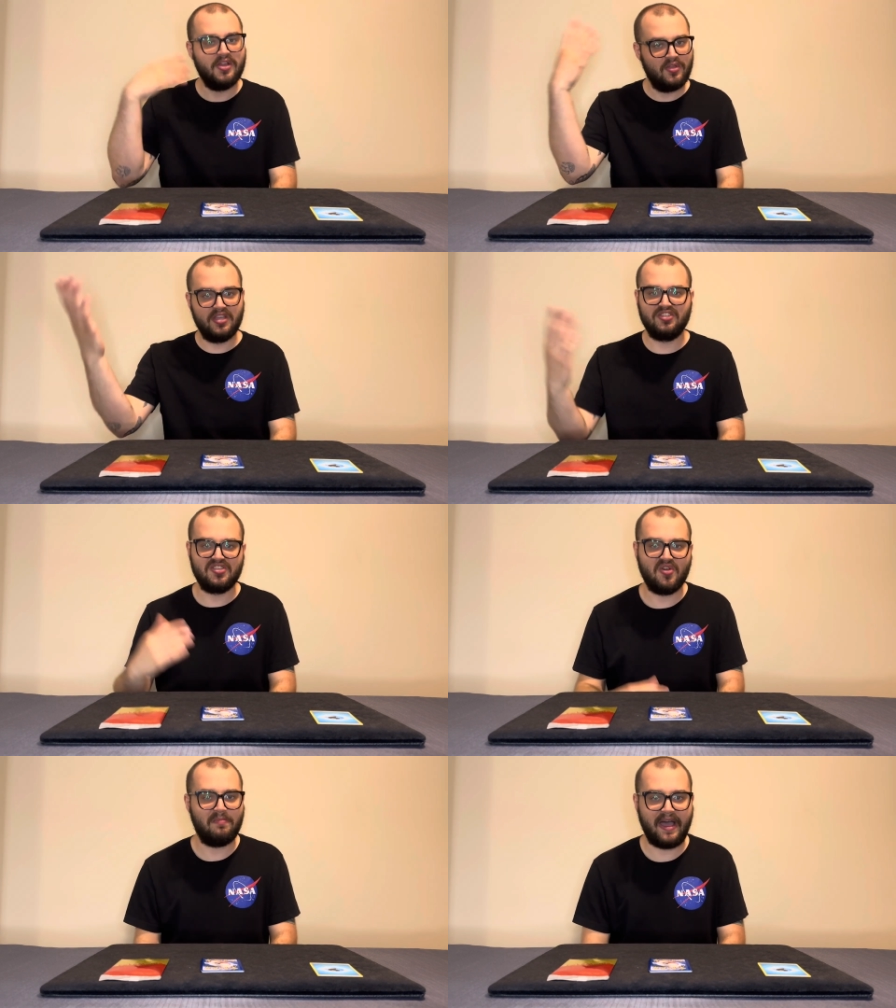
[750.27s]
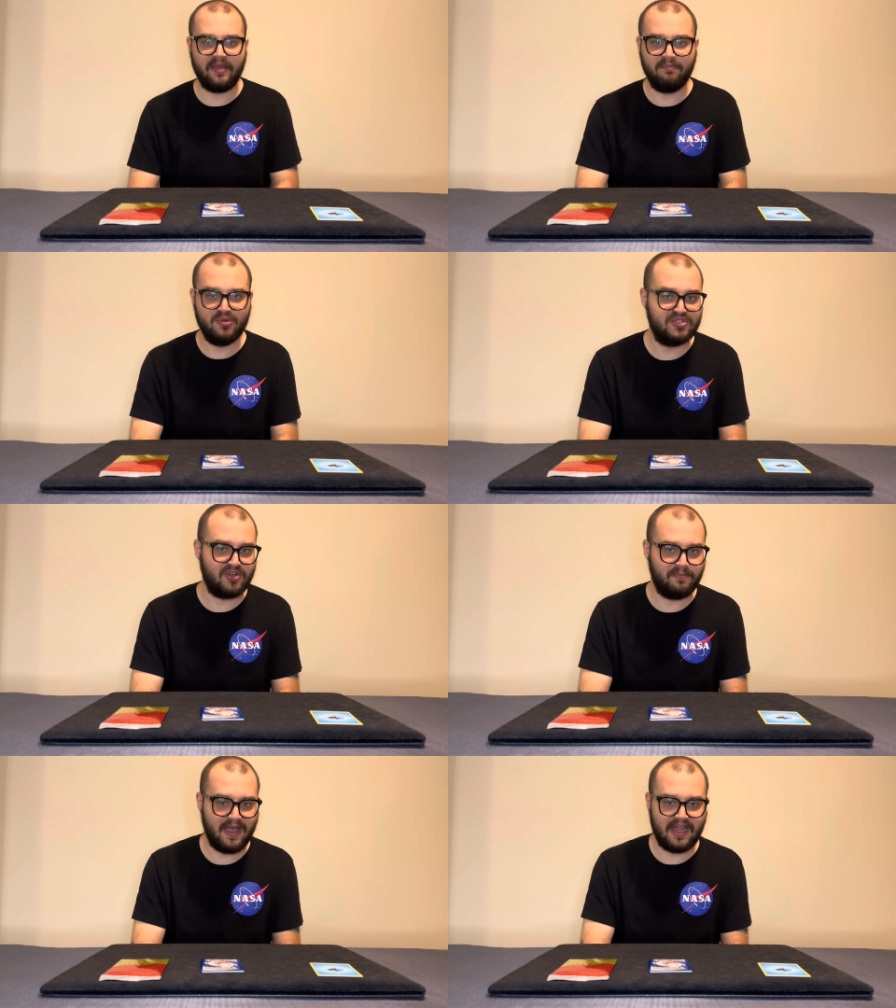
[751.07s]
you could just go buy a
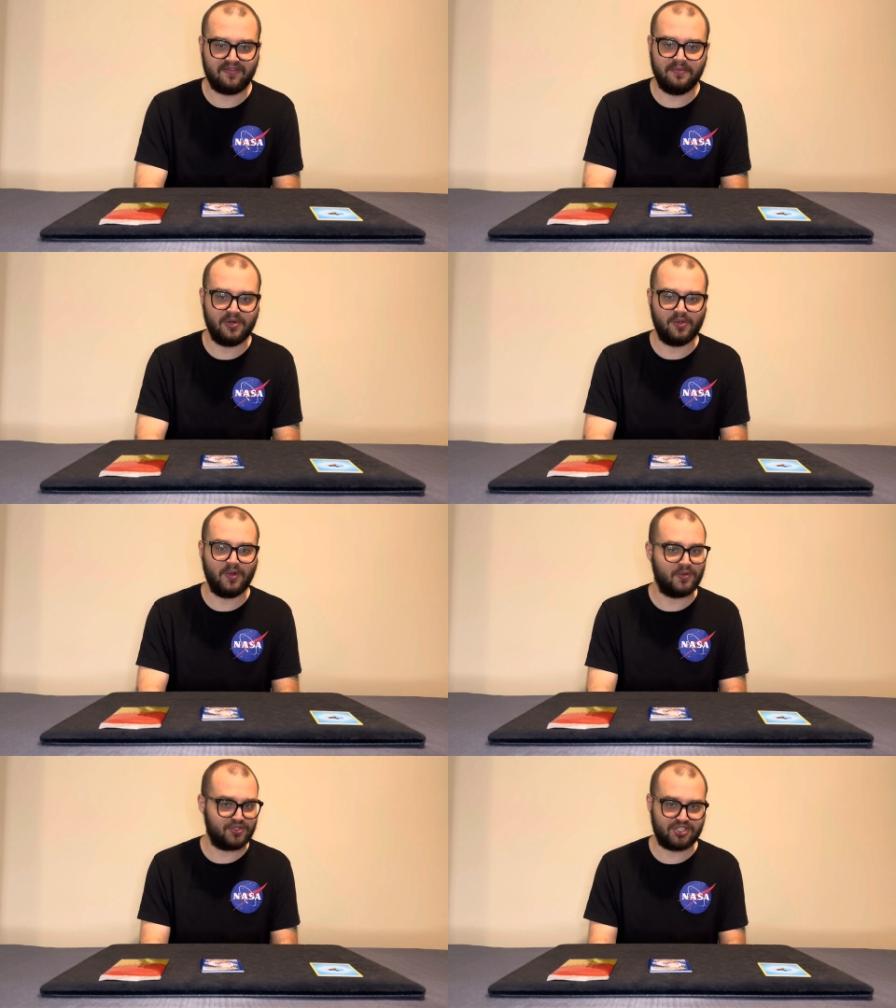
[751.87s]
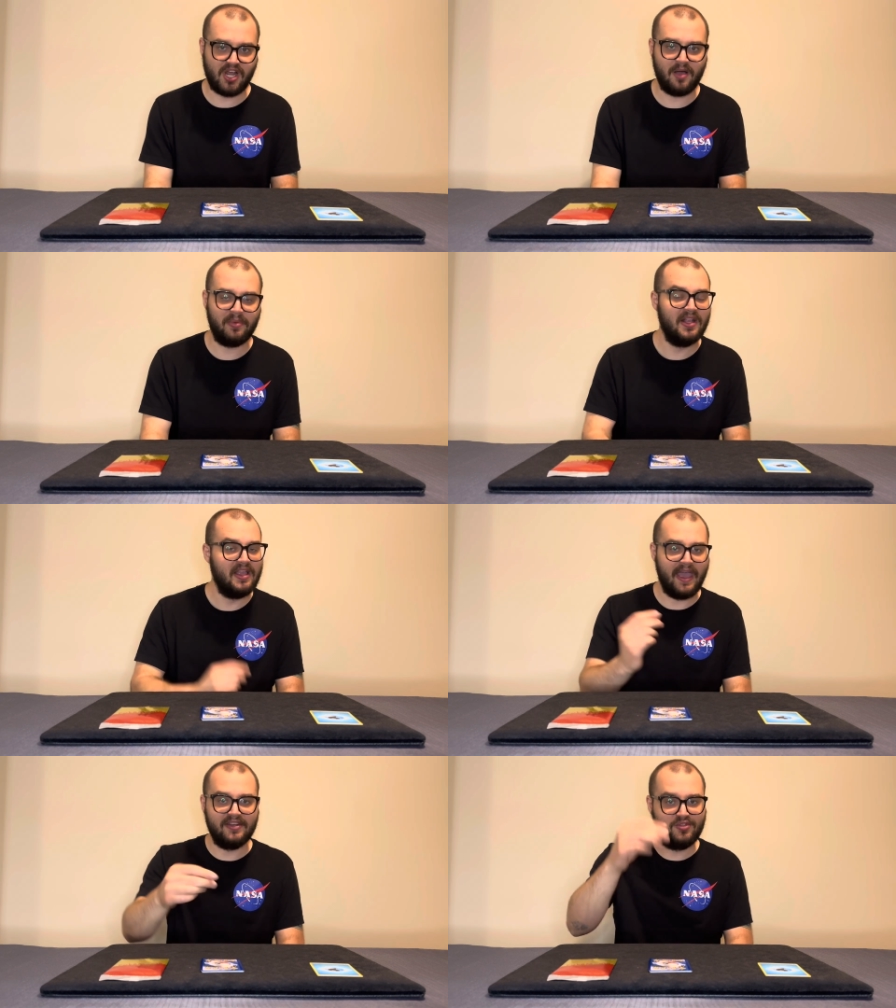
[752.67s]
booster pack from your local shop
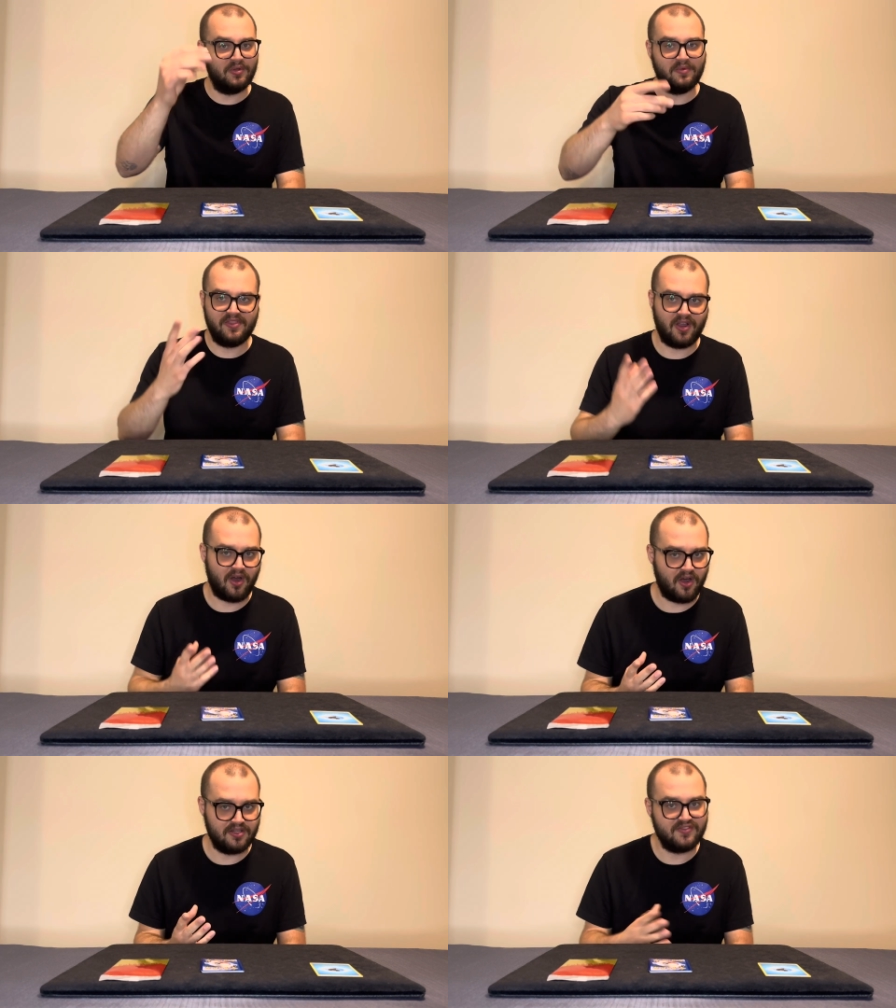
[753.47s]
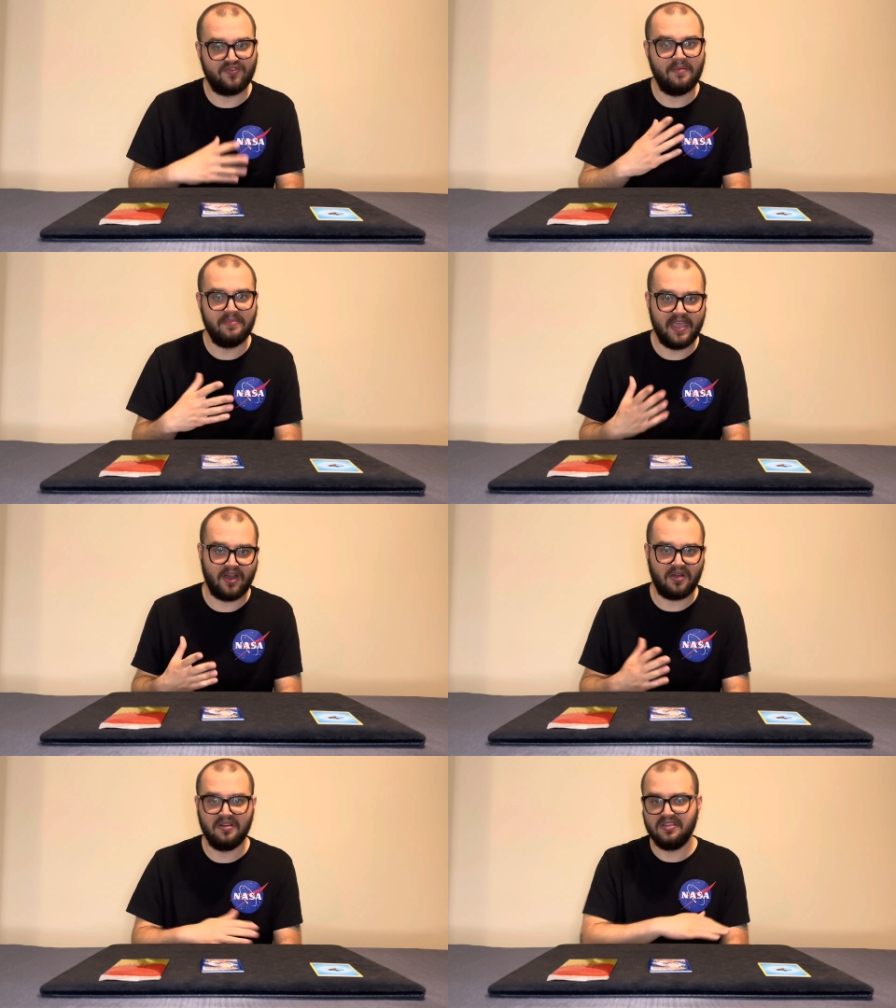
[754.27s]
and do it with the cards from
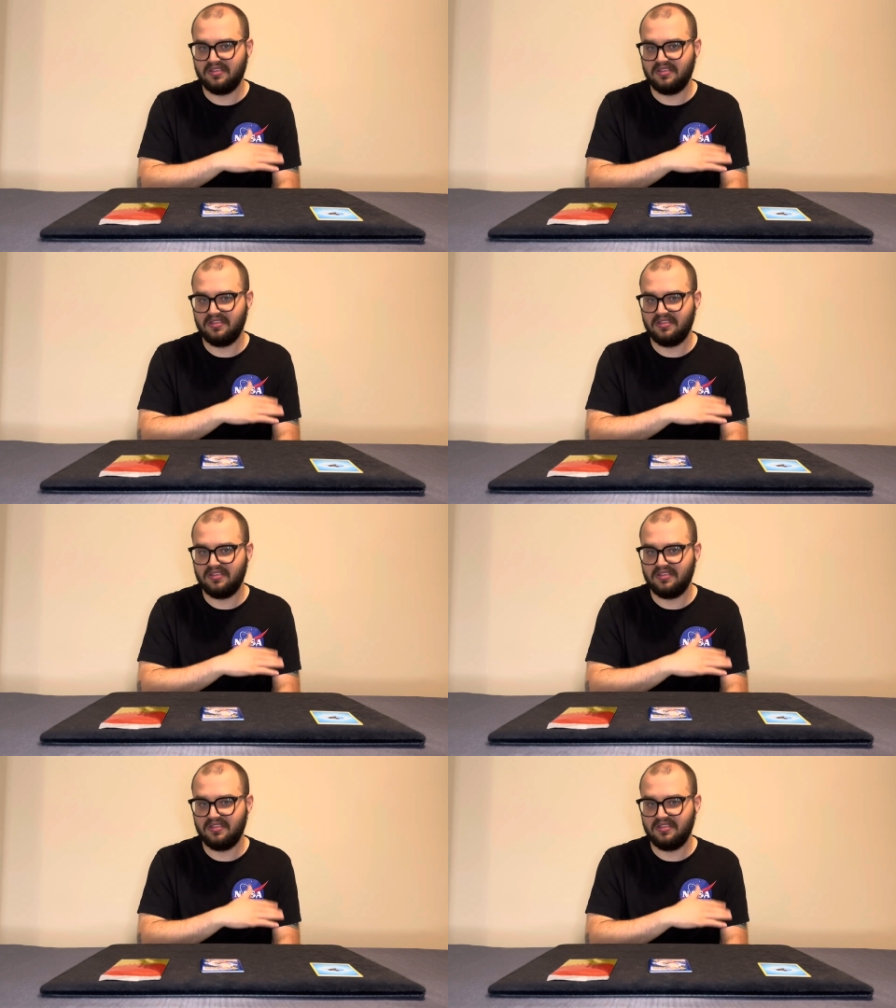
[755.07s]
there.